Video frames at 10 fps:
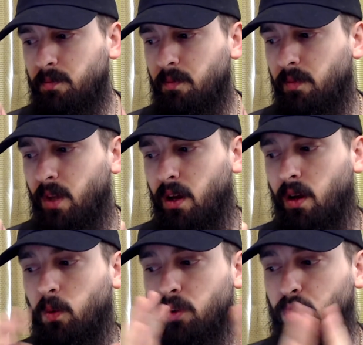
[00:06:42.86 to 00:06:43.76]

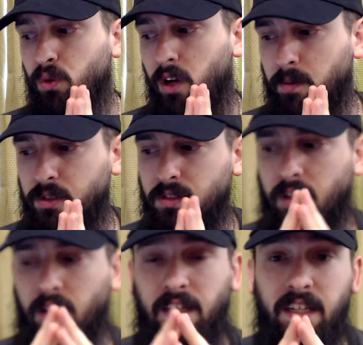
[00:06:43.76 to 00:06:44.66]
with 2 options
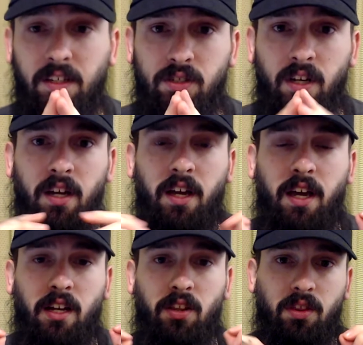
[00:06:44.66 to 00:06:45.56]
on each,
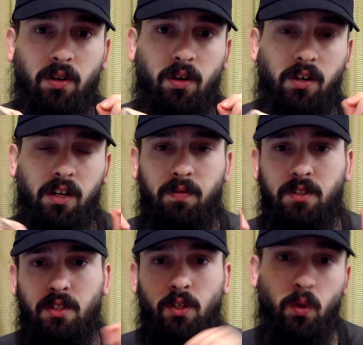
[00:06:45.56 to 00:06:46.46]
and a third if
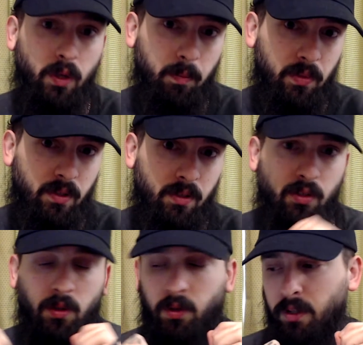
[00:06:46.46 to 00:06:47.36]
it's equipped
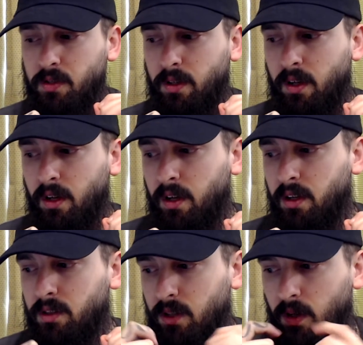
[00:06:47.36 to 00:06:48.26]
to a creature.
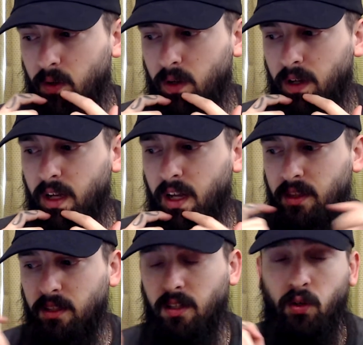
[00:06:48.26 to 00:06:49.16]
So, and I
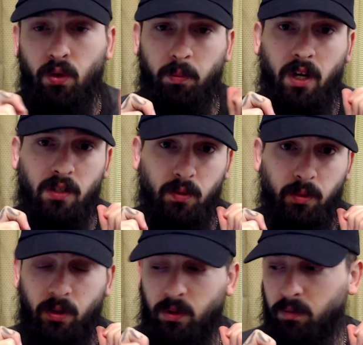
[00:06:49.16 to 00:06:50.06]
think the equip cost will
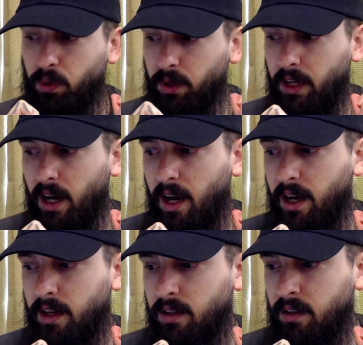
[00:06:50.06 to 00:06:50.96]
be pretty
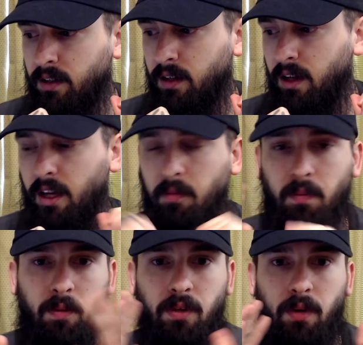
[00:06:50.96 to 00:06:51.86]
high, and
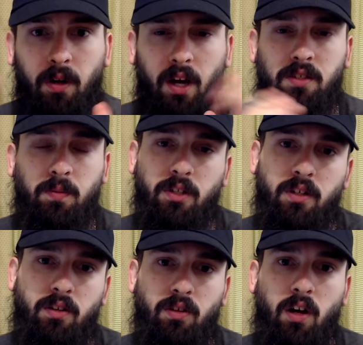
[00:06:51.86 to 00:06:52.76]
maybe possibly
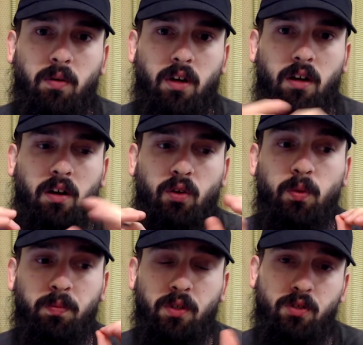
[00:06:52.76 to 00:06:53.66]
another
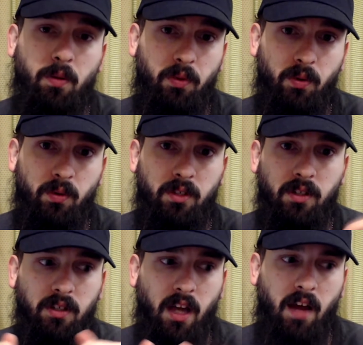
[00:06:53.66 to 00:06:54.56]
hoop to jump through
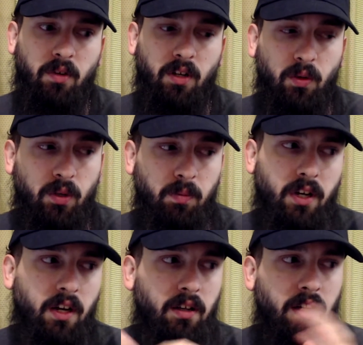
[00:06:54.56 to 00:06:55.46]
to have it equipped,
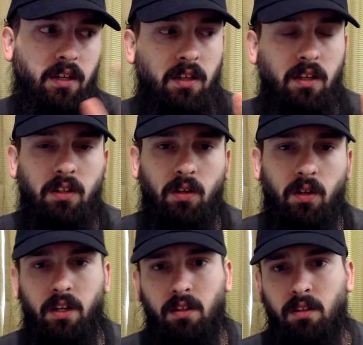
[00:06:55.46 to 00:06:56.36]
kind of like, like